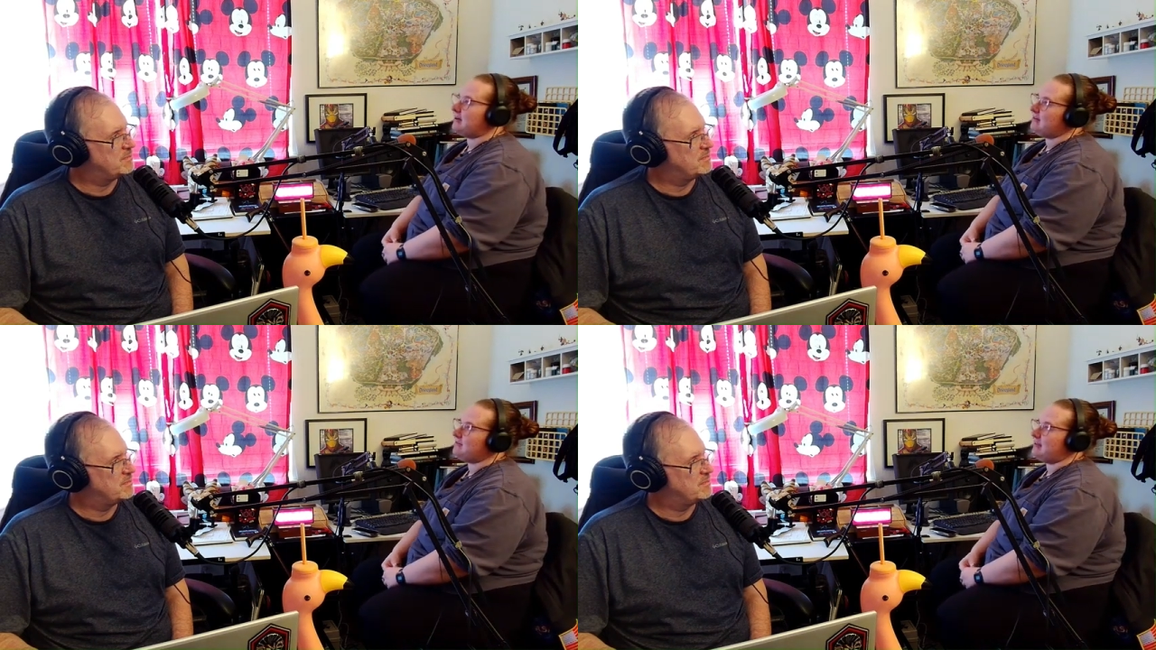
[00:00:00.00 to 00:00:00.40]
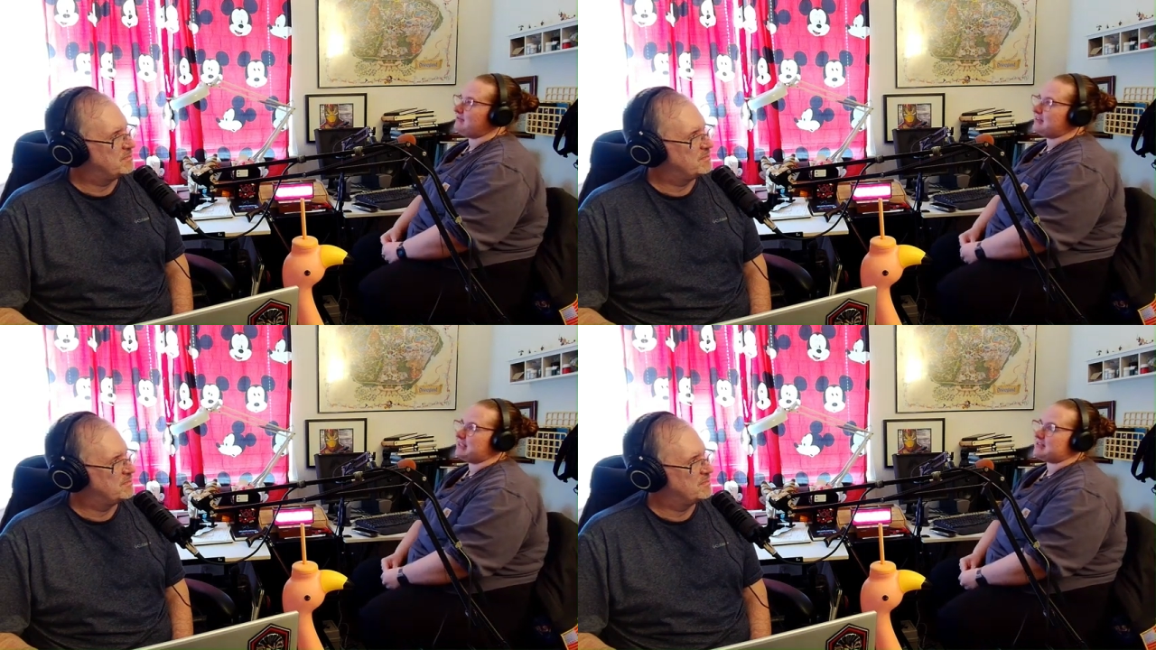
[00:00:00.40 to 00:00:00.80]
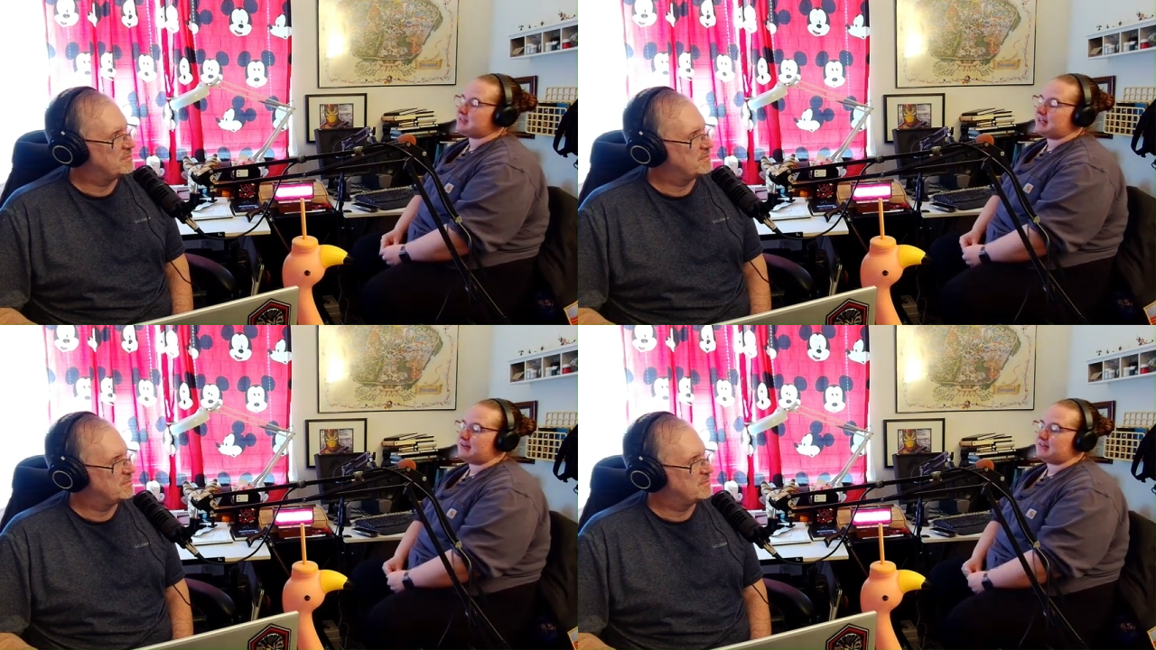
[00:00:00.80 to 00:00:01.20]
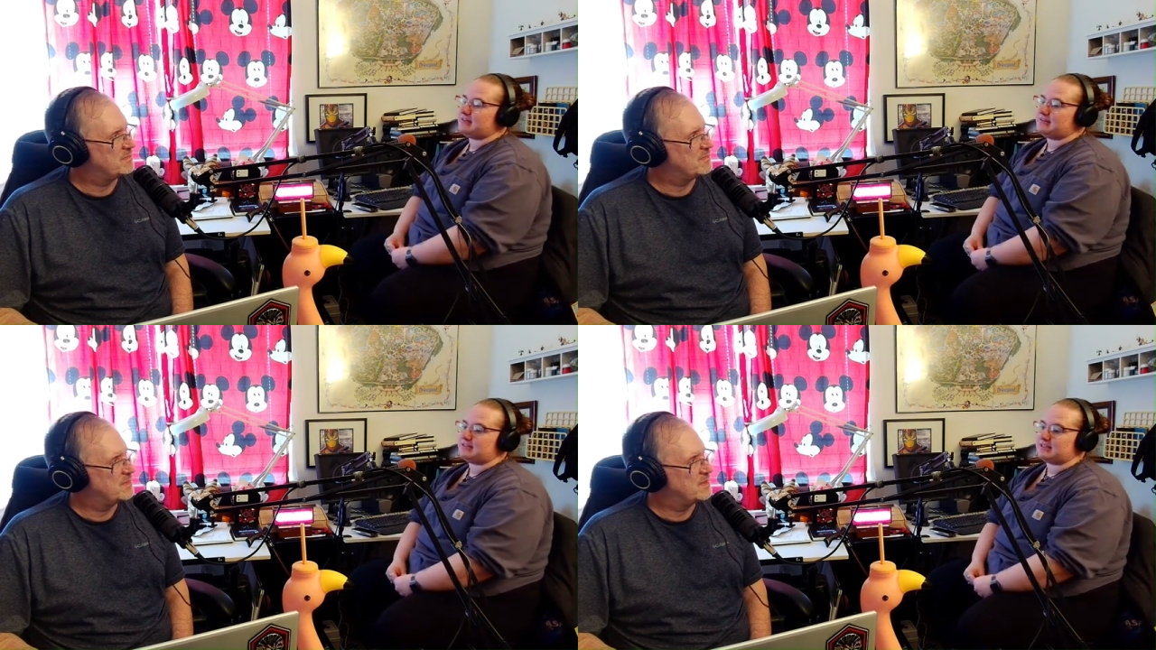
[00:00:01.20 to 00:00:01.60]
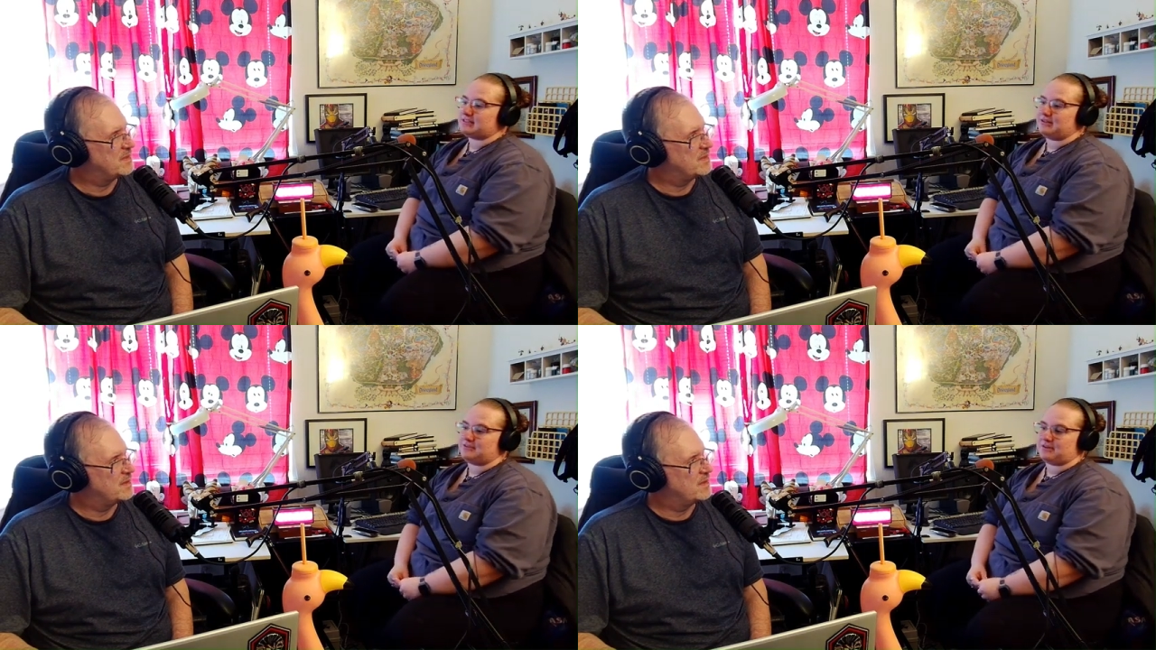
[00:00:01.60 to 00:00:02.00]
Speaker 1: of Loveland Laser Tag because that's
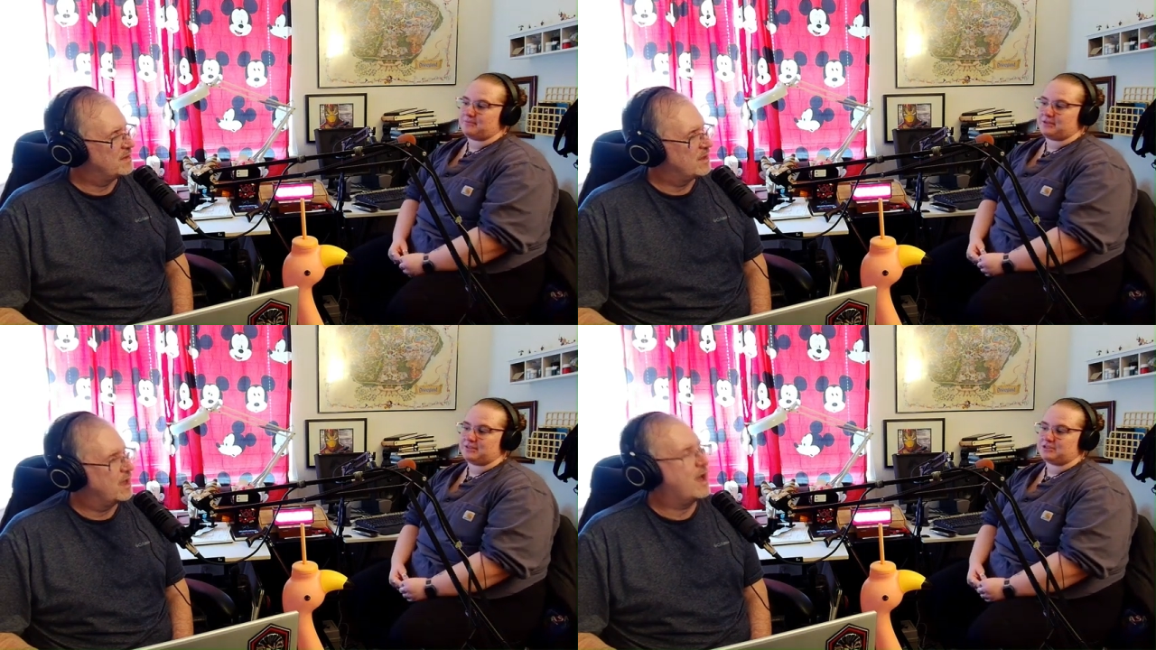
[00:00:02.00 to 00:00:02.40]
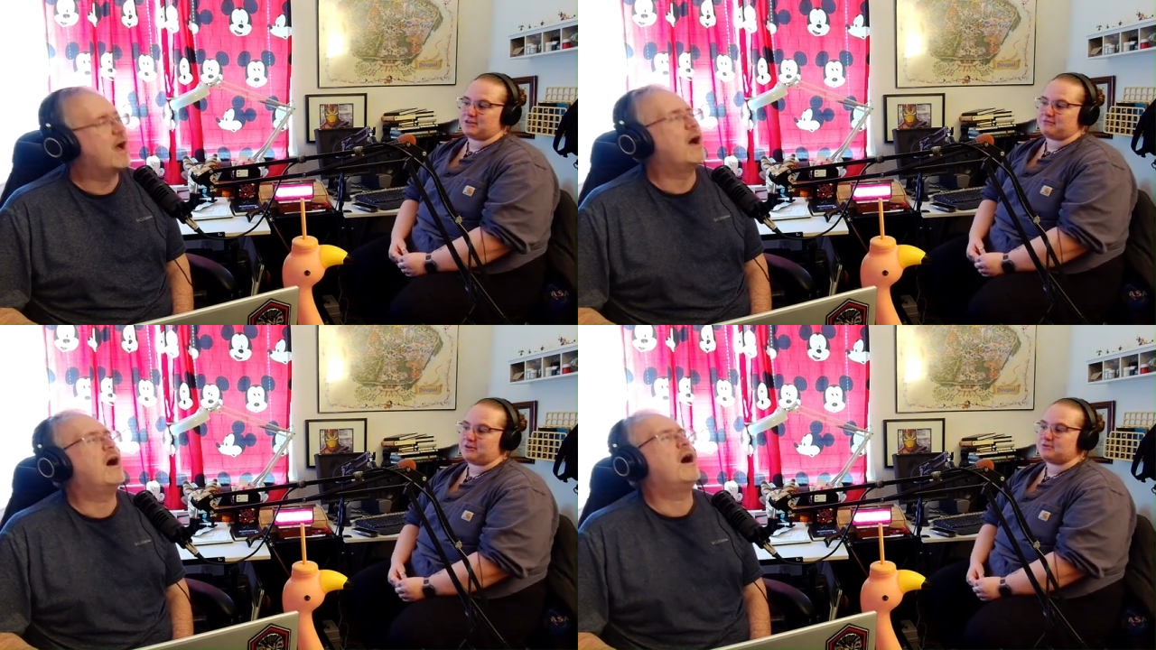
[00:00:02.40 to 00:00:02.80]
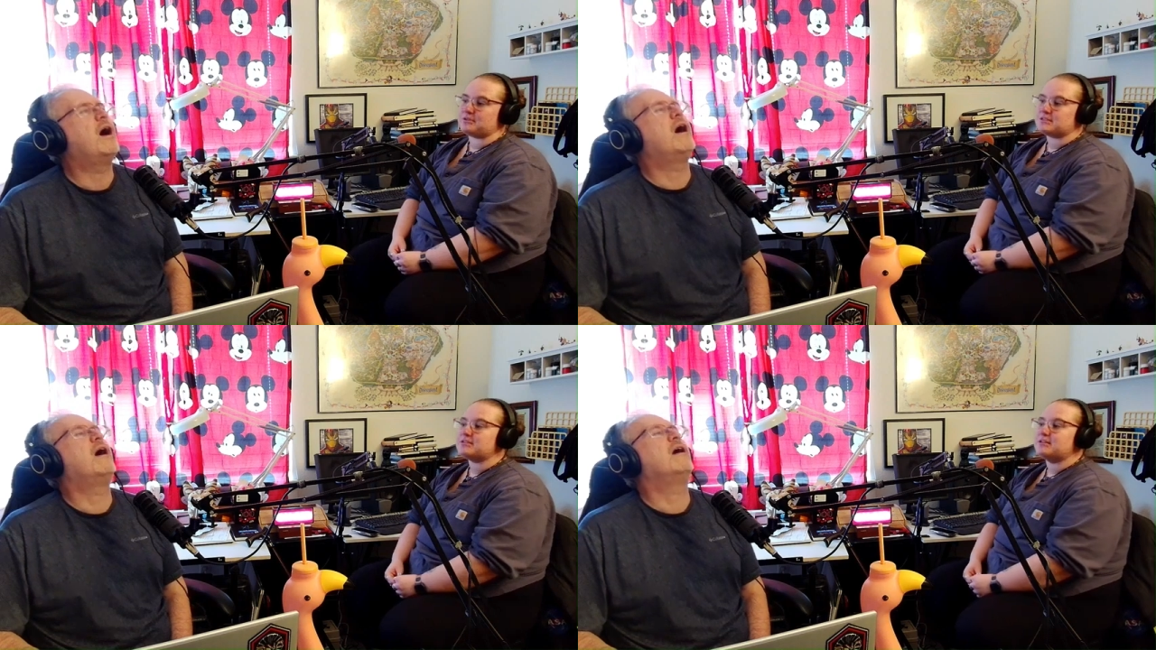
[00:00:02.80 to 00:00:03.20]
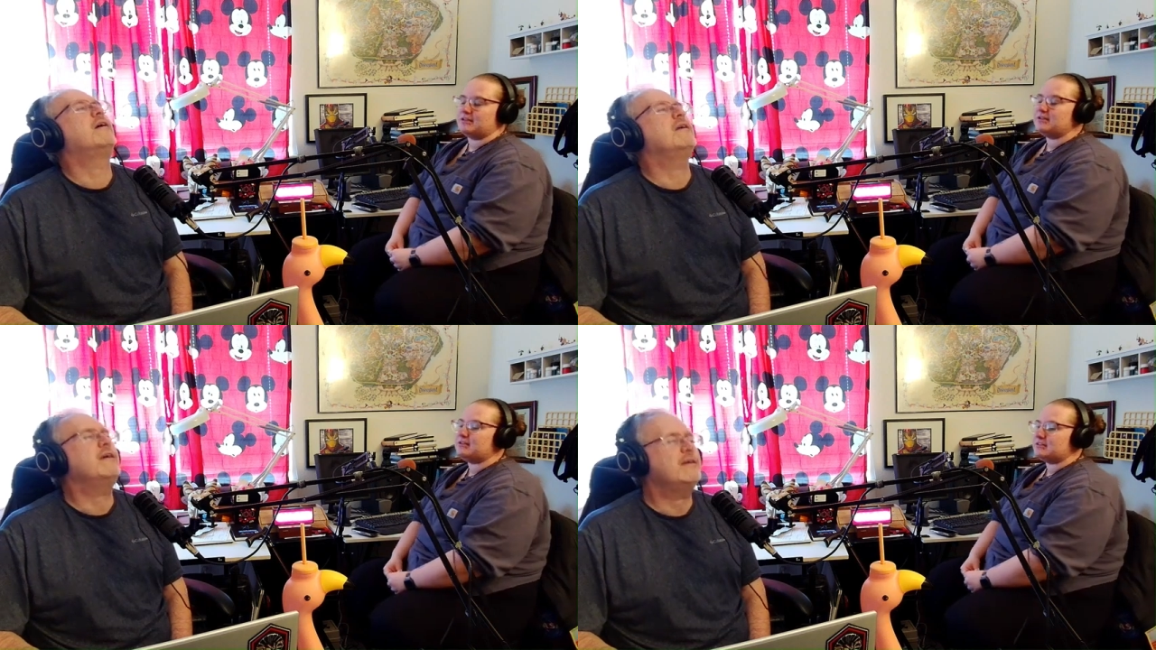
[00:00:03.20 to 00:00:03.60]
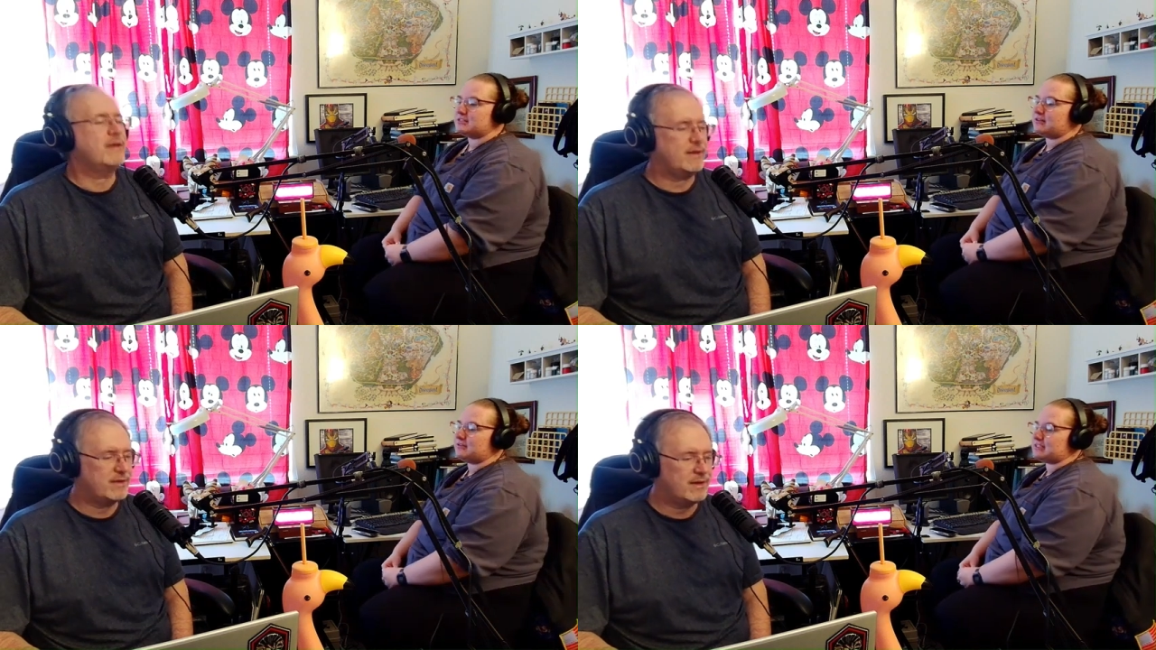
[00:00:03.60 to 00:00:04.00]
the other company that Jeff owns. Ah, yeah, yeah.
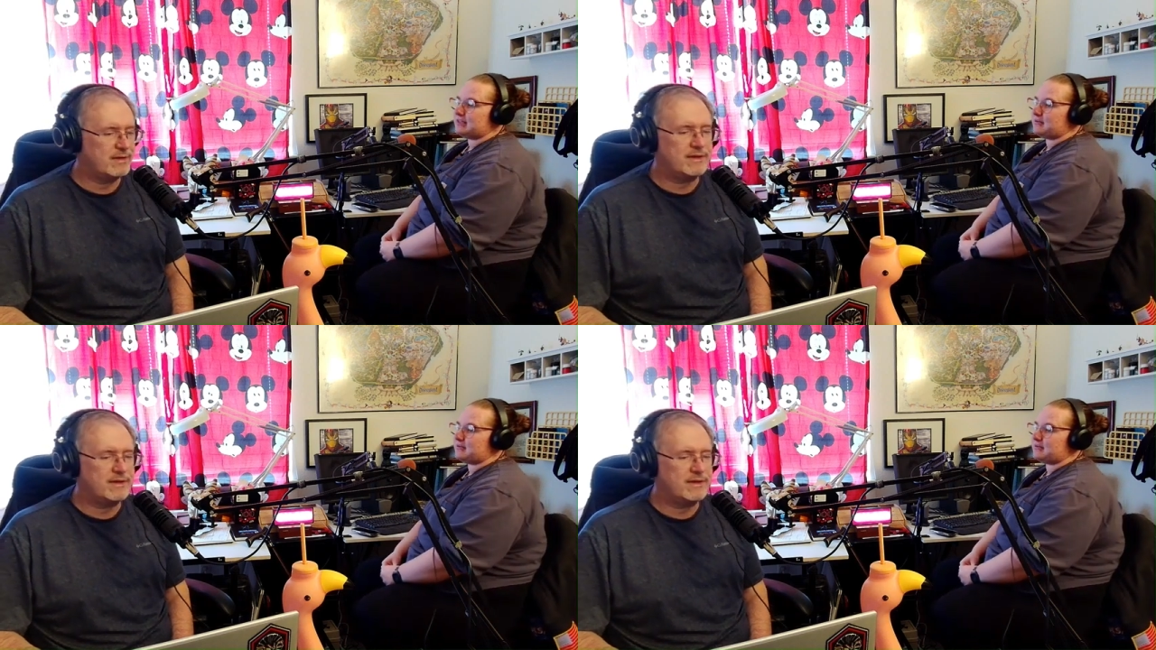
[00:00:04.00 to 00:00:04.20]
So it's yeah, like yeah,